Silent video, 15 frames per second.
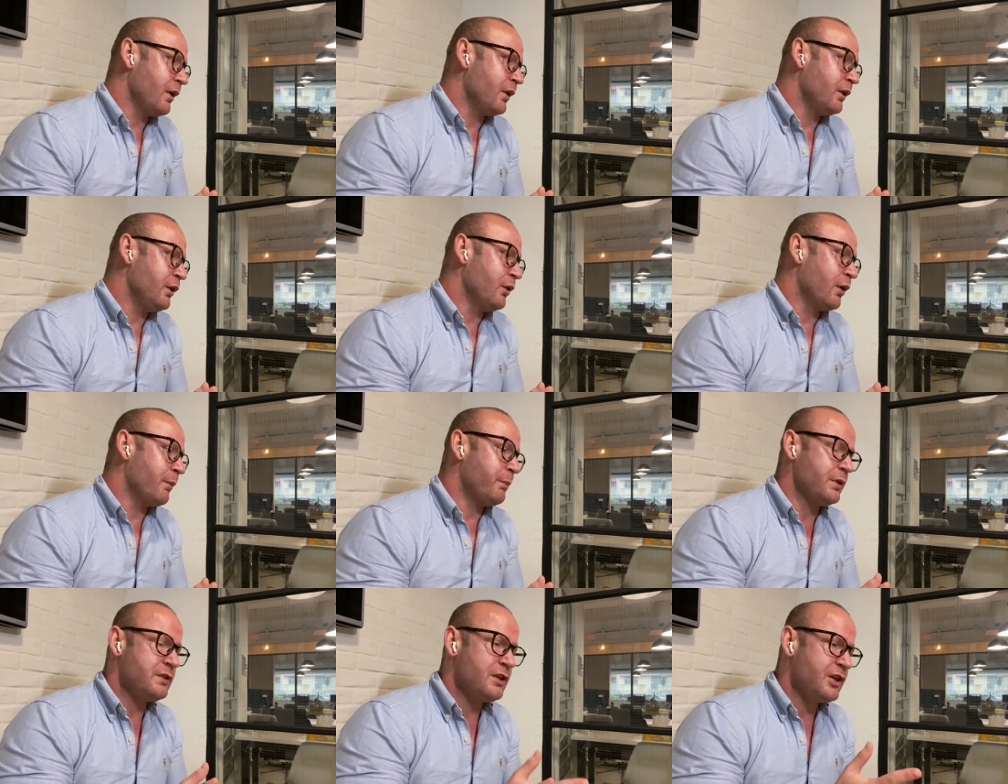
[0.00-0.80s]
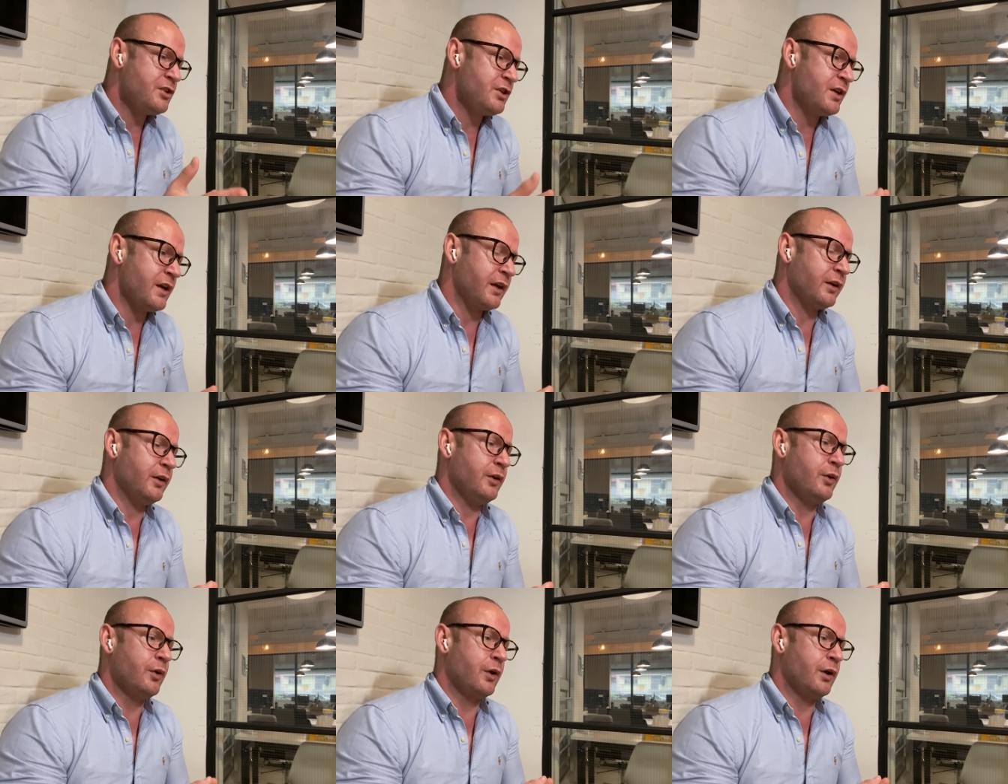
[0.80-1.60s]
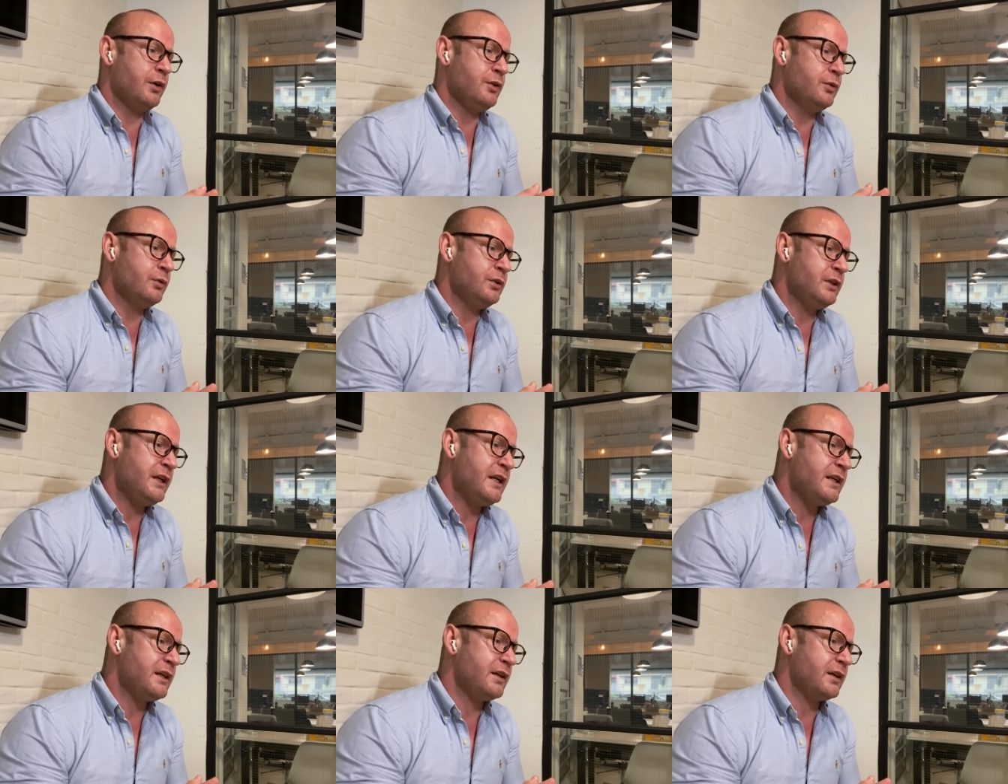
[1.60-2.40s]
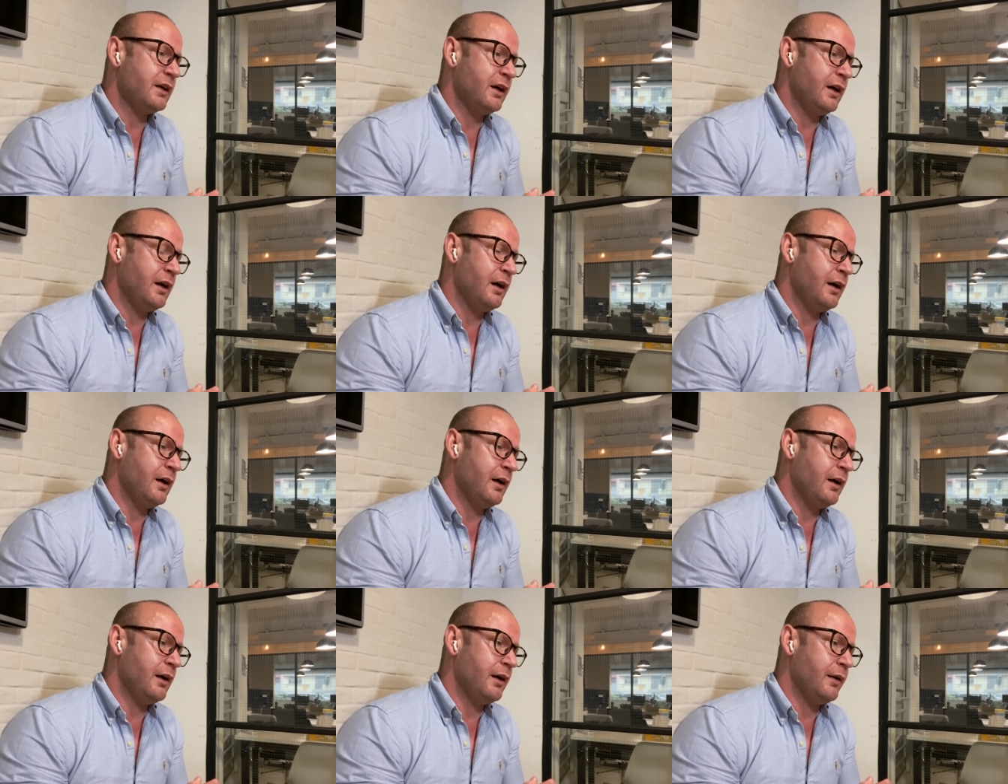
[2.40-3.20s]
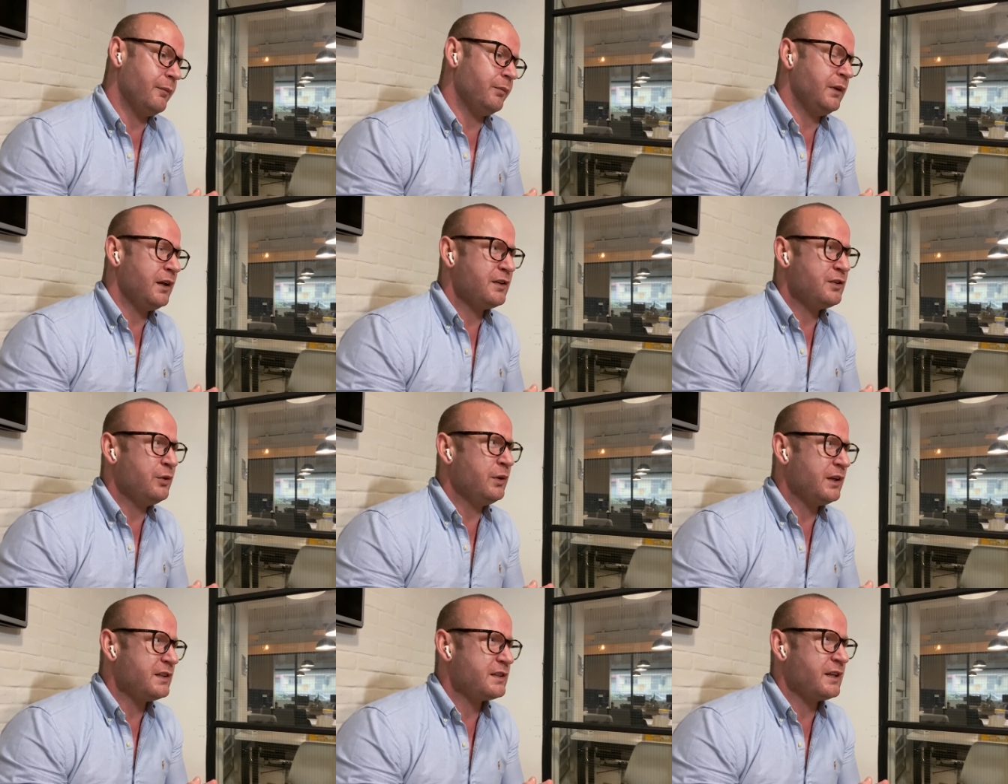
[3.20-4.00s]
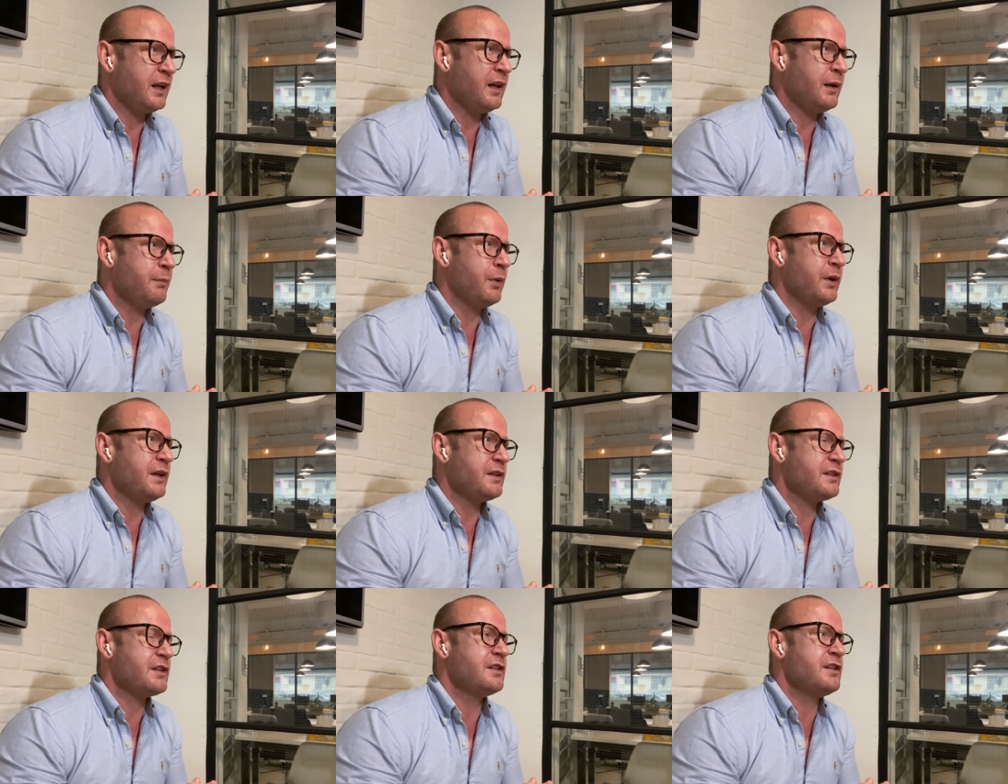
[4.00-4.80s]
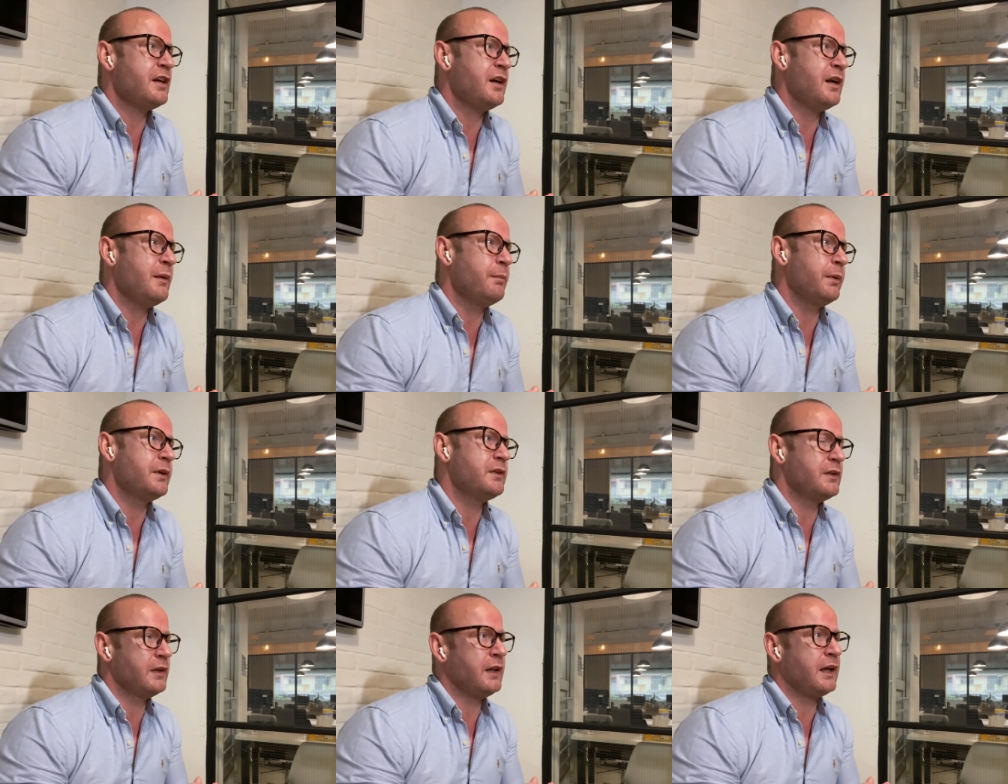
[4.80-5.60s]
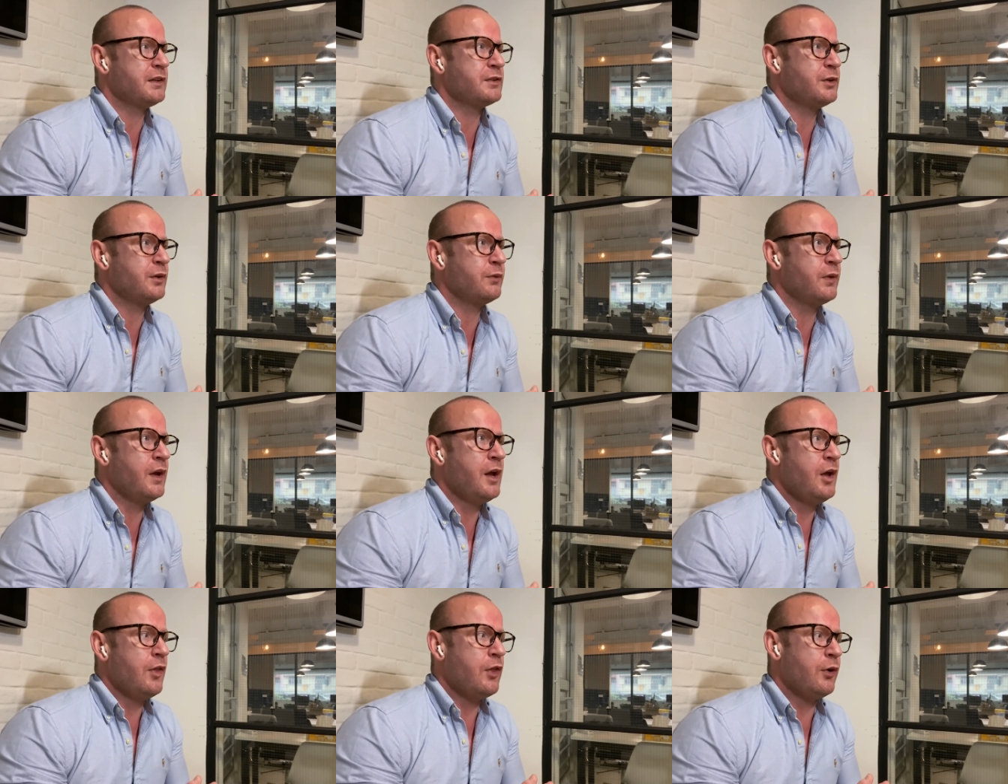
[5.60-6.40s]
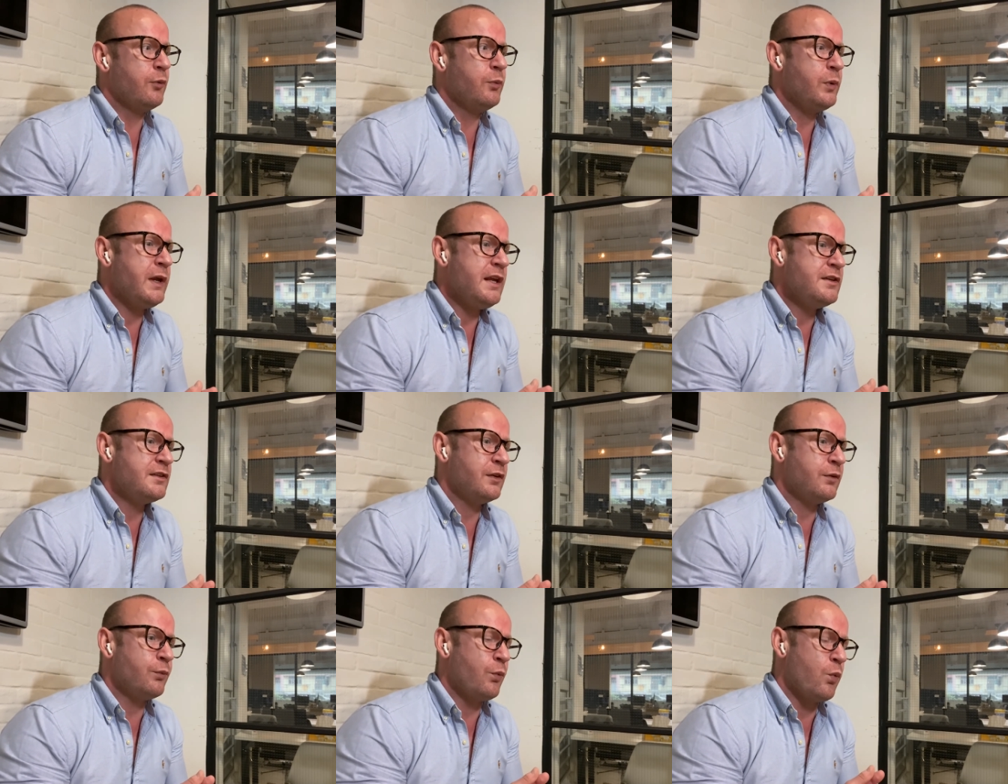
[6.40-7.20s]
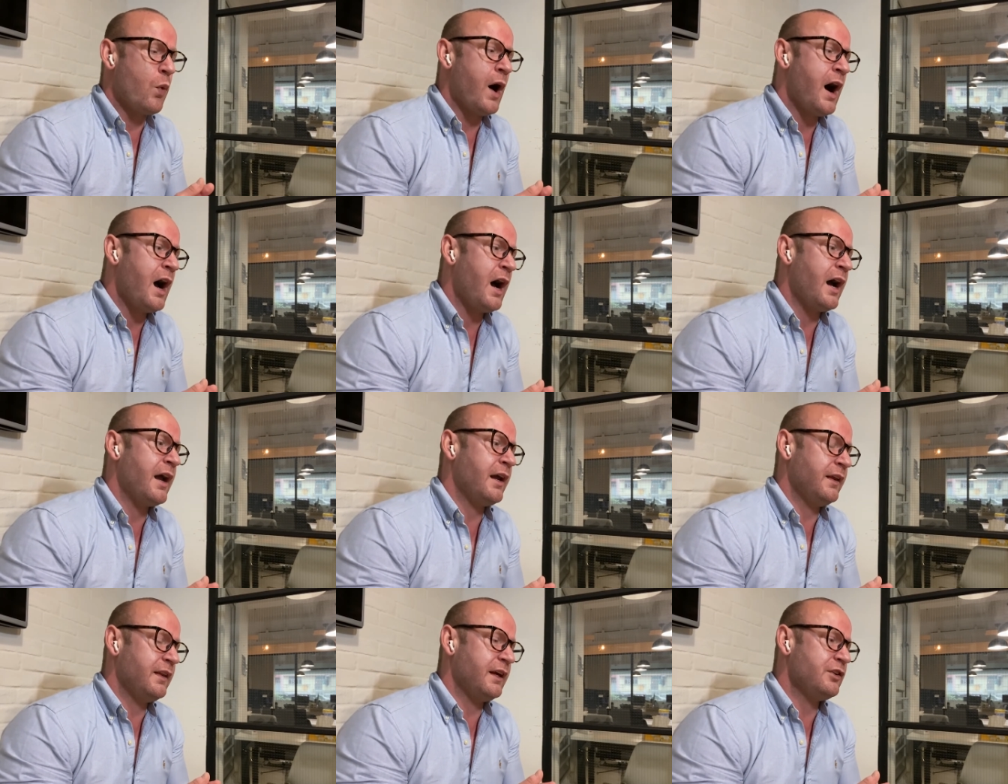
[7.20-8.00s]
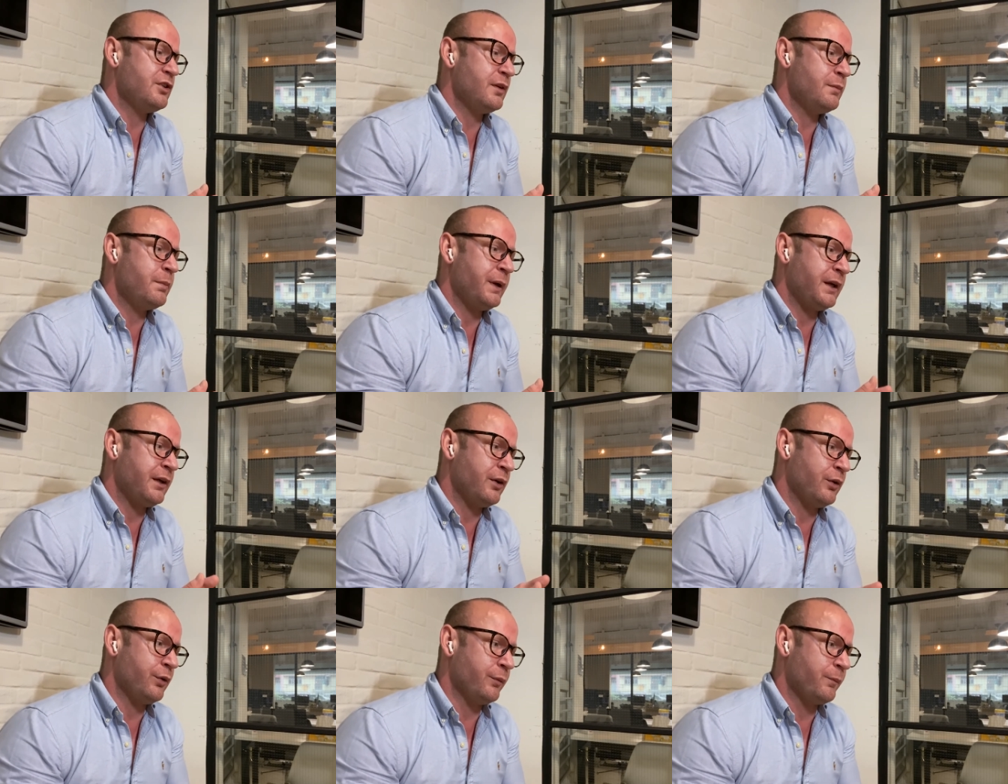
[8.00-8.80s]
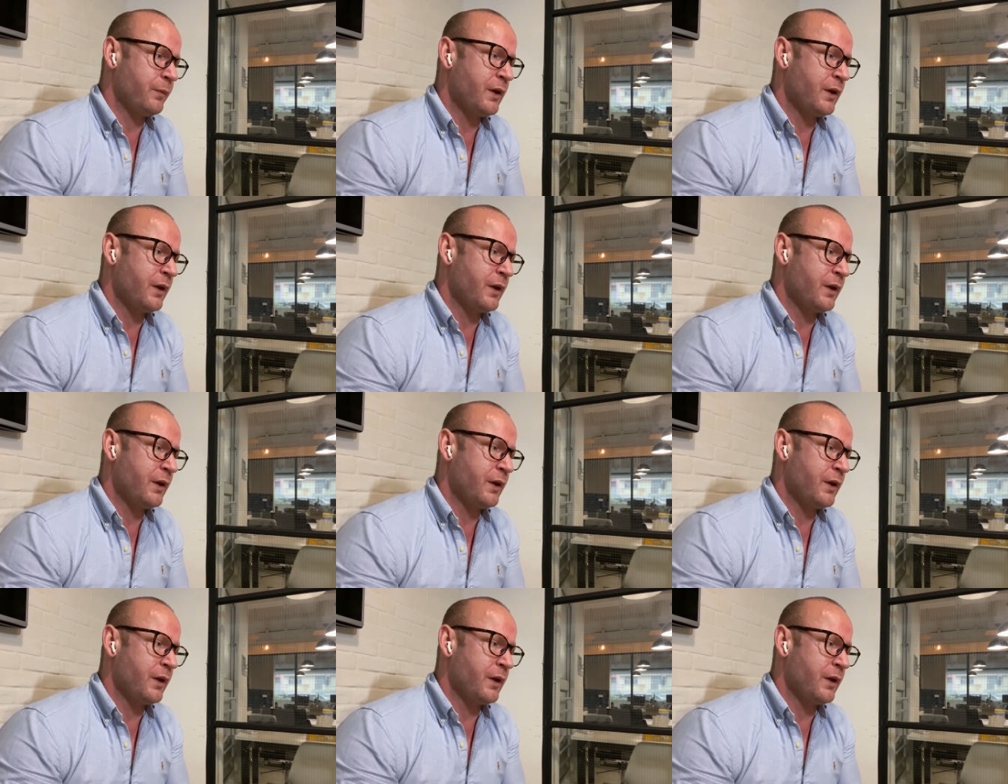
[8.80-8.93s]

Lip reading: your positioning, your unique, not unique selling point necessarily, but like sort of the reason why they should pick you.